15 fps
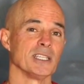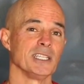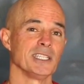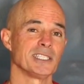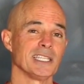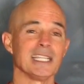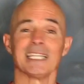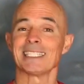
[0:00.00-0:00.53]
You
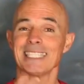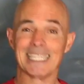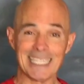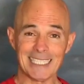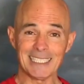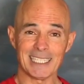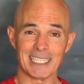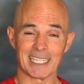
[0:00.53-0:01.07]
see, it's
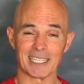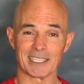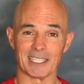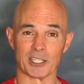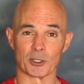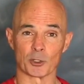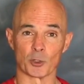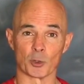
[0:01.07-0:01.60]
easy to get the
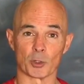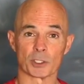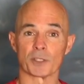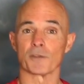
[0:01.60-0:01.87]
intercooler